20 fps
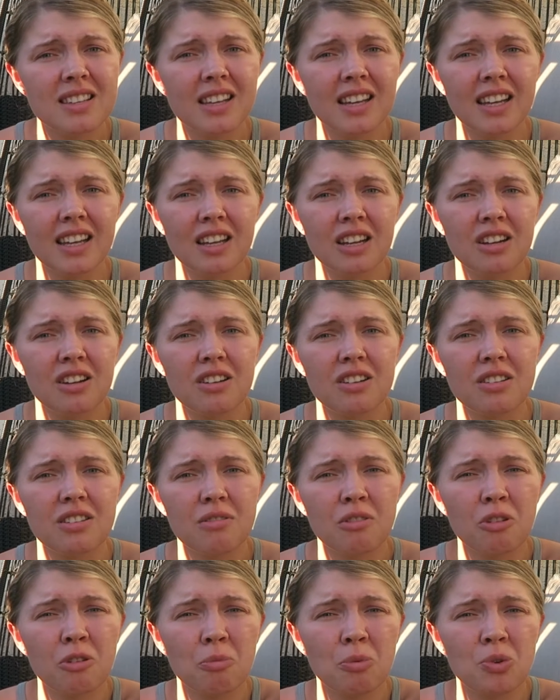and
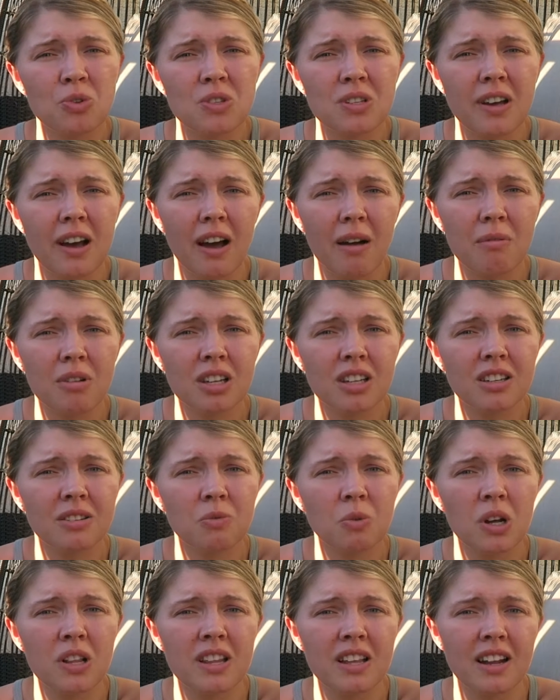the most
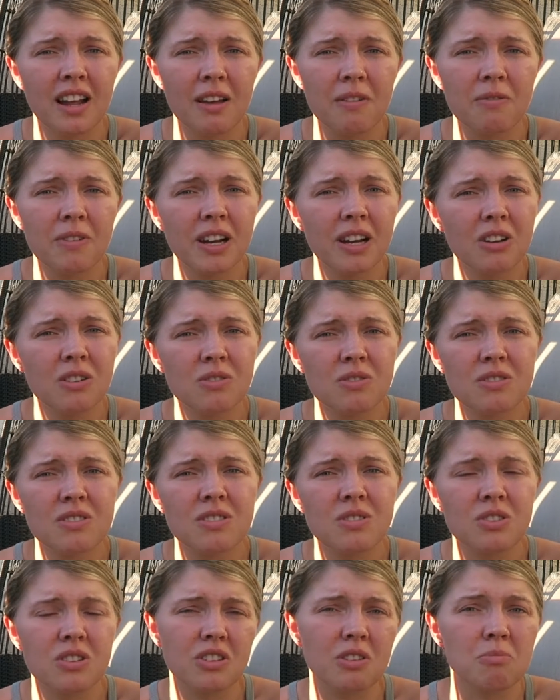common one that I
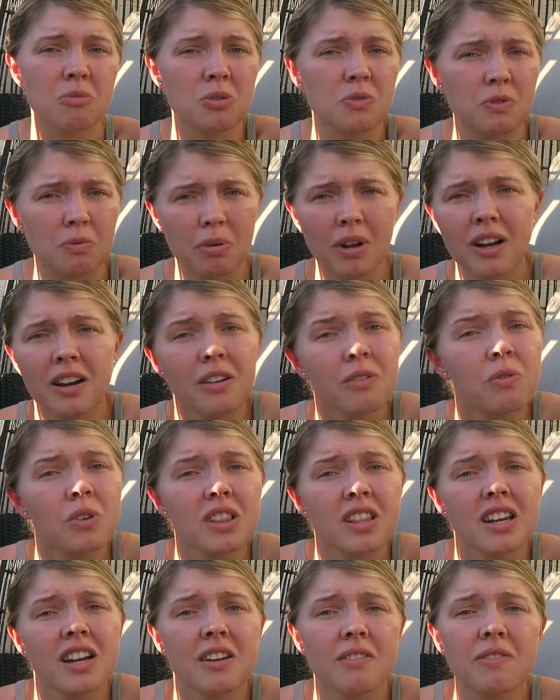found, or the most repetitive
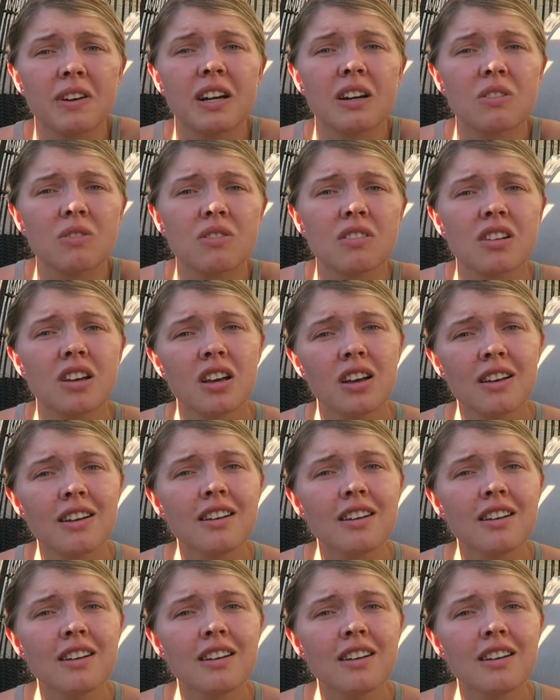one that I found,